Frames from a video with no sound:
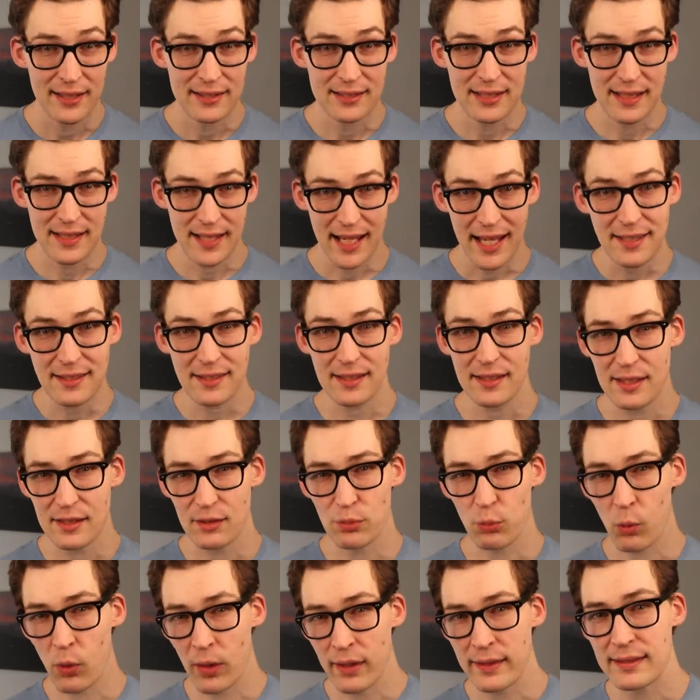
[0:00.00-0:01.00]
To test
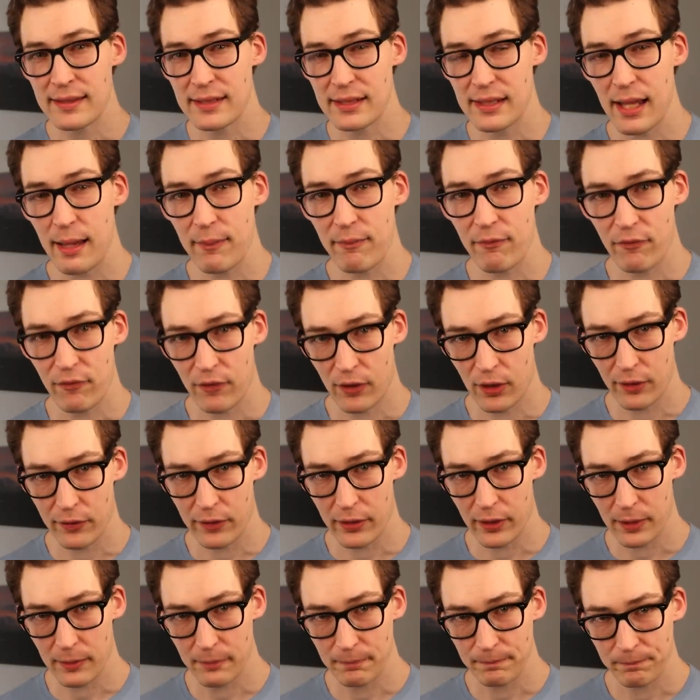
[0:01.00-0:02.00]
this one step
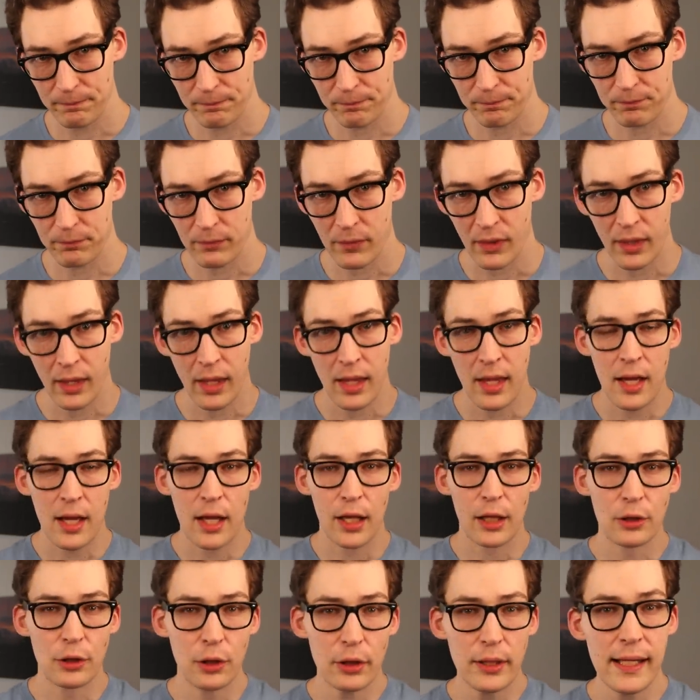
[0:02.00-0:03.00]
further,
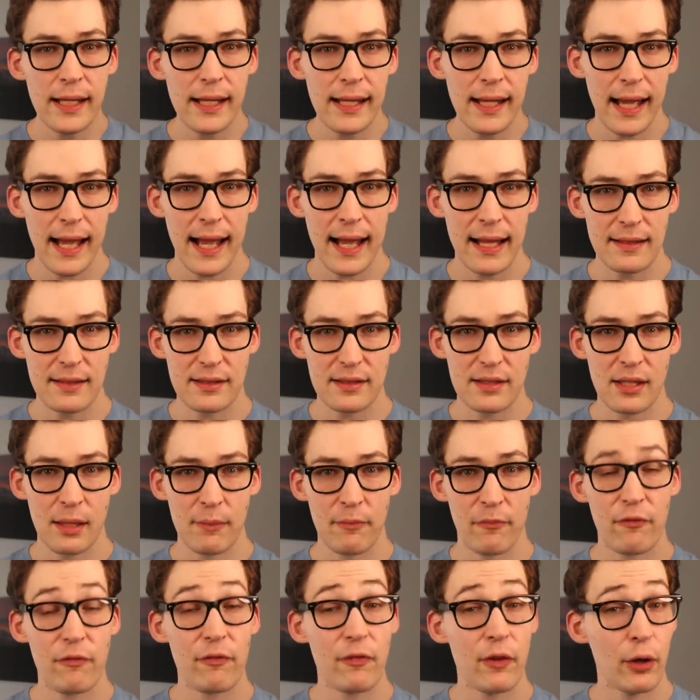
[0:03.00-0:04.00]
looking at
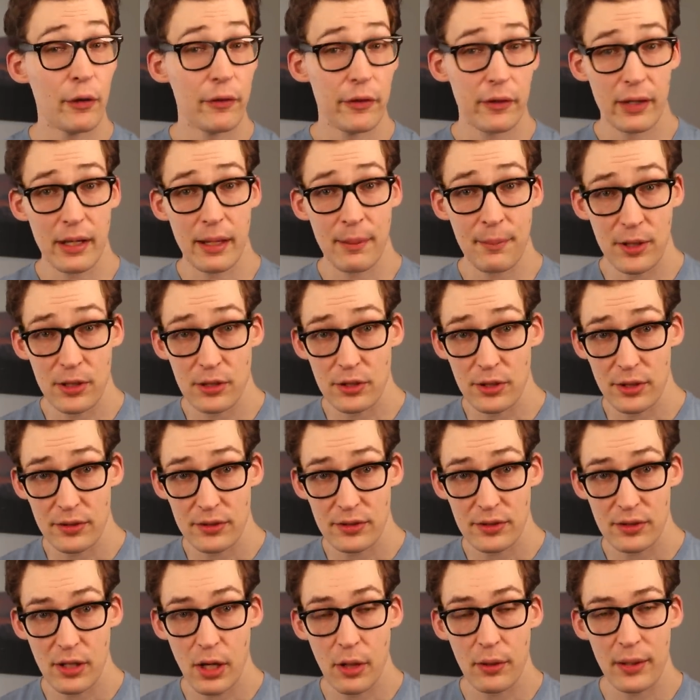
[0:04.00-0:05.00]
some further
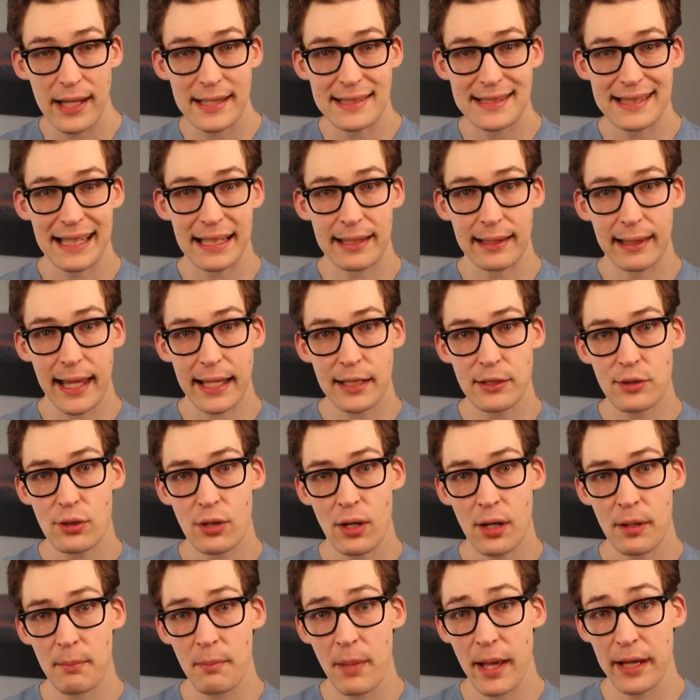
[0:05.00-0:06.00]
images known as
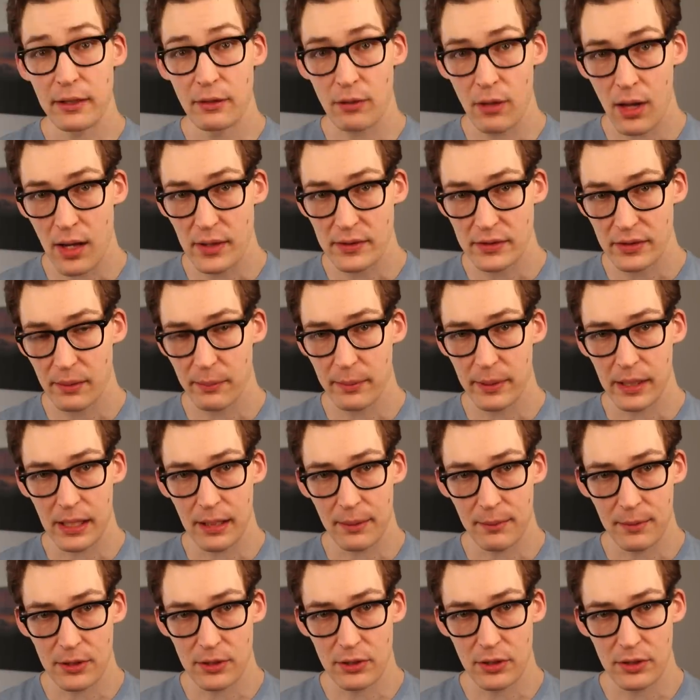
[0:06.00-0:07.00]
electron microscopy
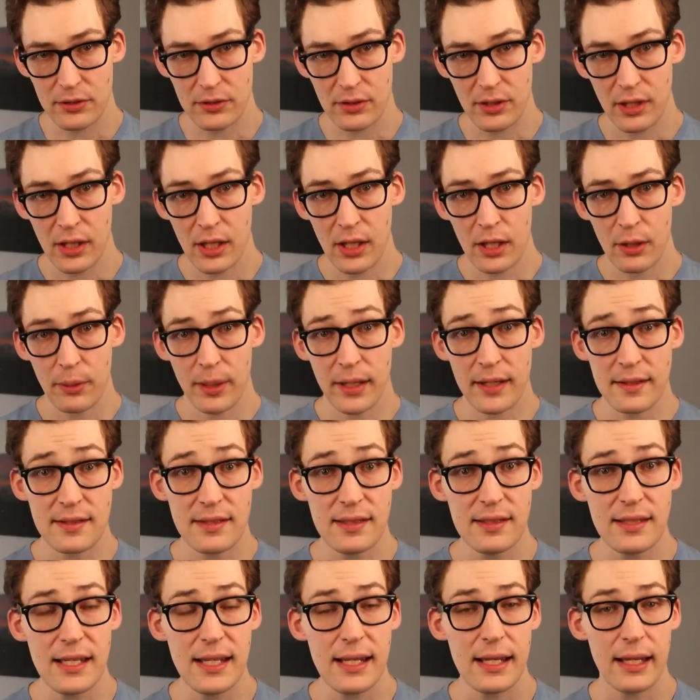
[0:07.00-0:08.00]
images, we can
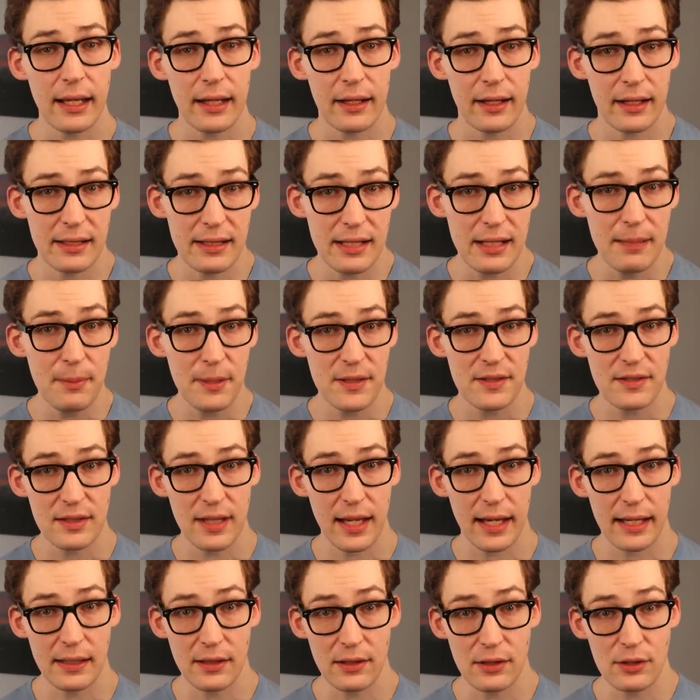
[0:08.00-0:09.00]
see an
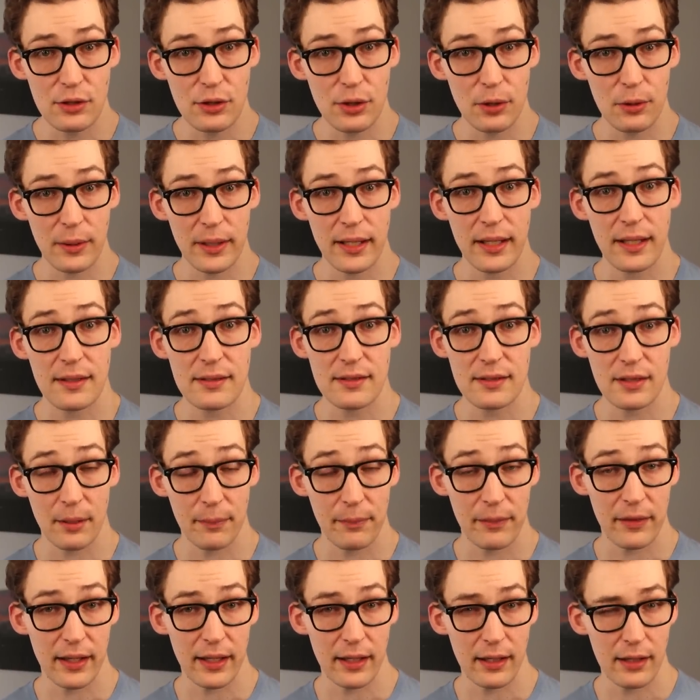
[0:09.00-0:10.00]
adipocyte doing
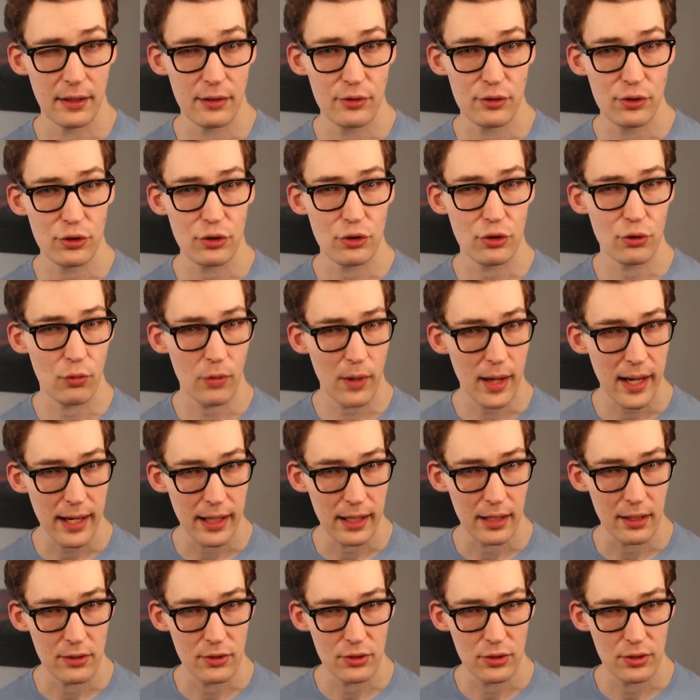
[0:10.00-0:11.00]
something
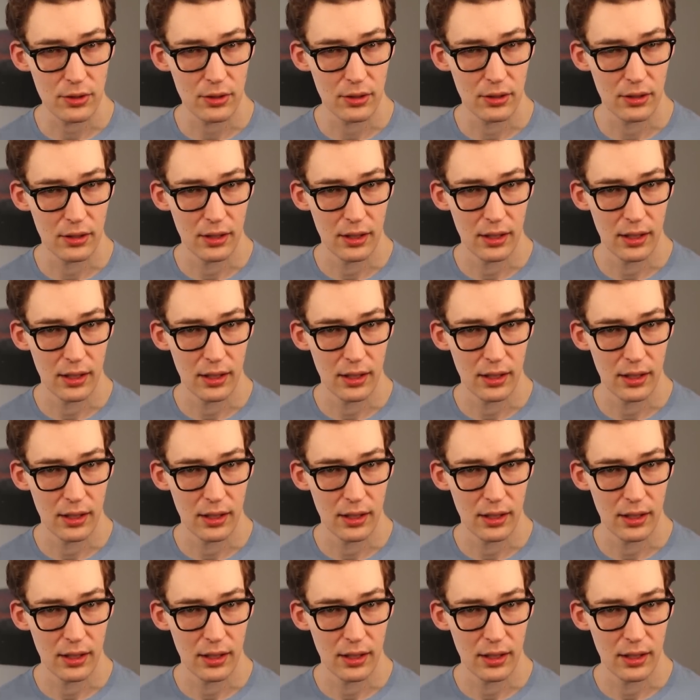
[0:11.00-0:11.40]
strange.